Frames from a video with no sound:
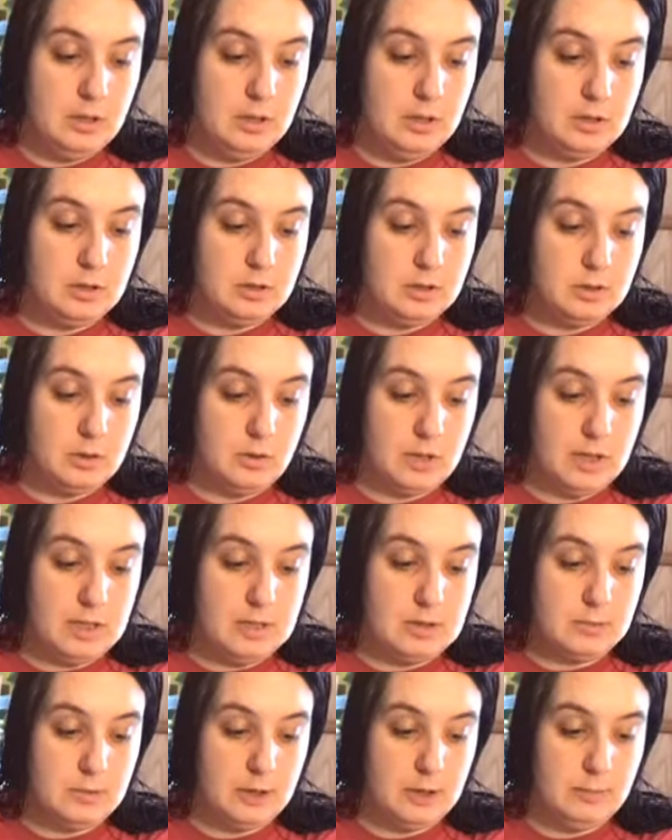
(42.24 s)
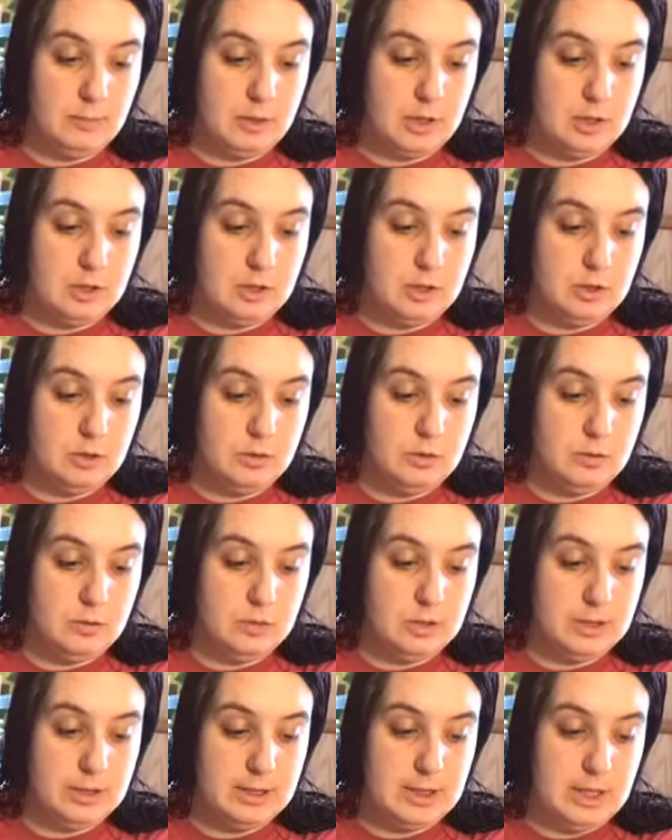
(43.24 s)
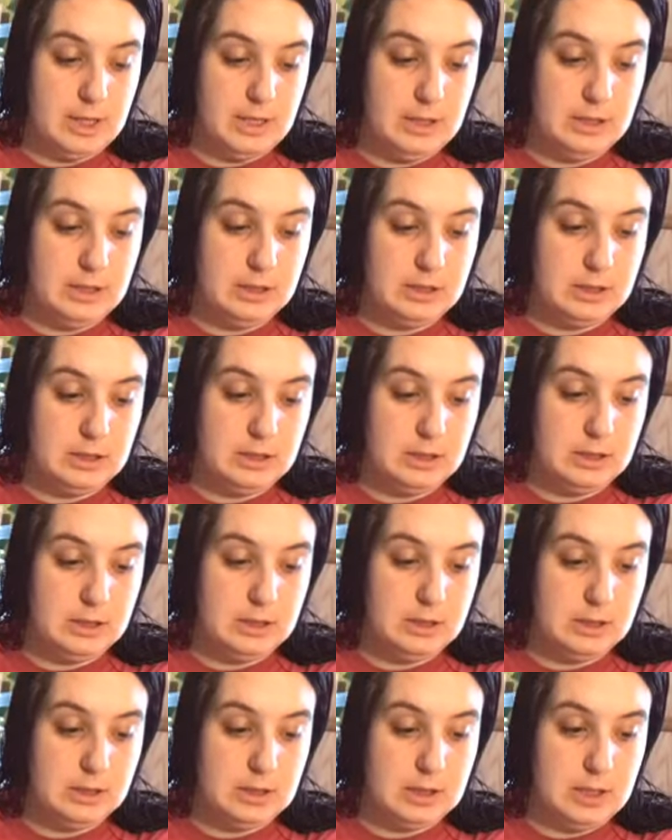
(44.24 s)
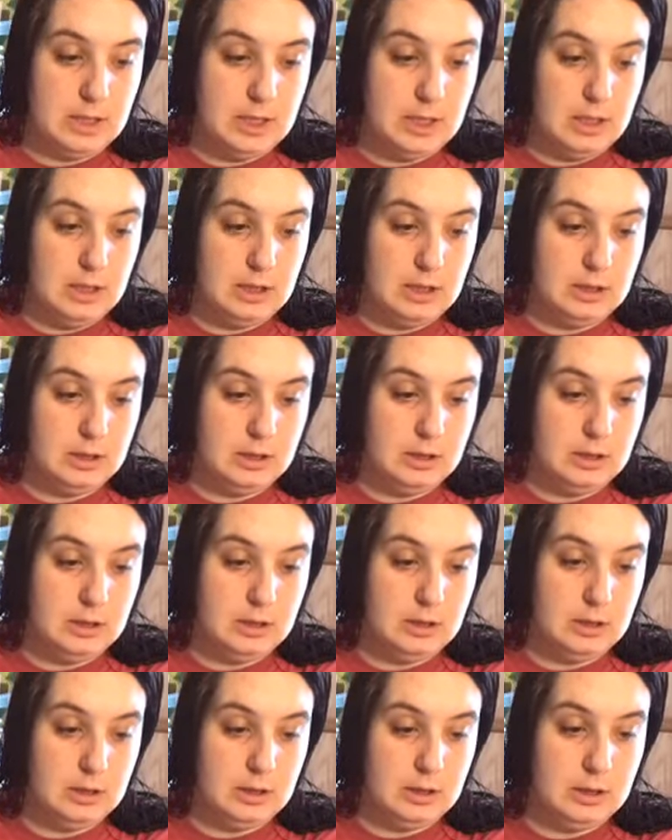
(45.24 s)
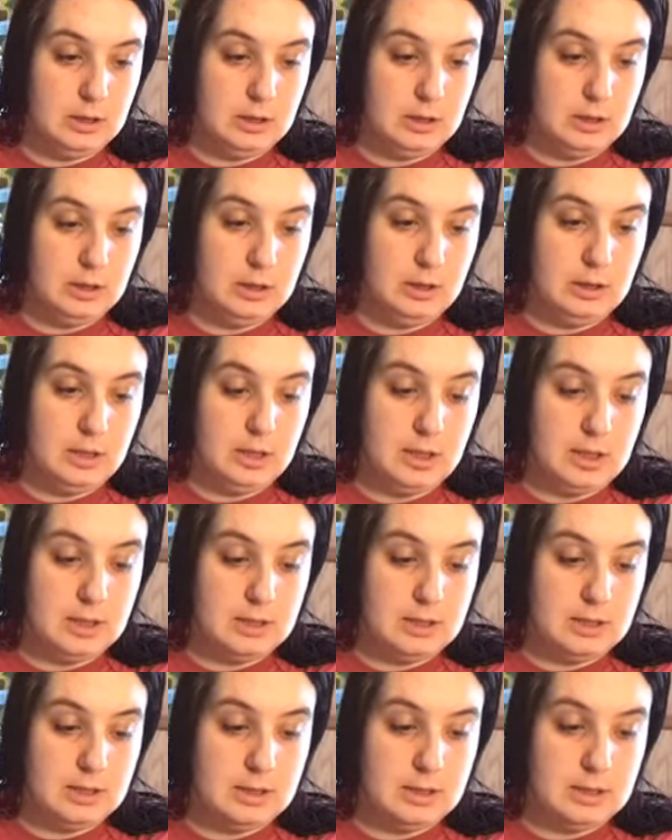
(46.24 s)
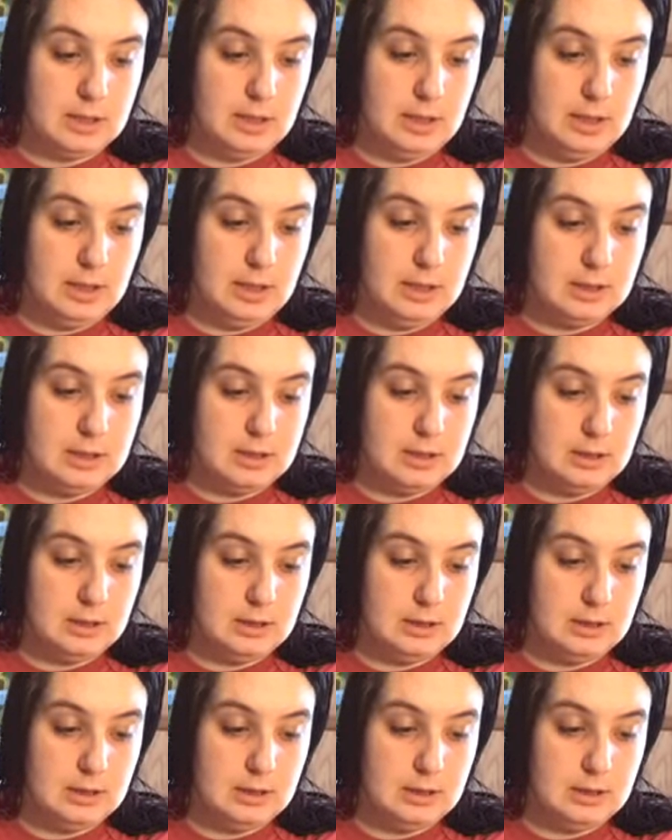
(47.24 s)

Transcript: so that's what I'm gonna do tonight. Today, I guess it's tonight, isn't it?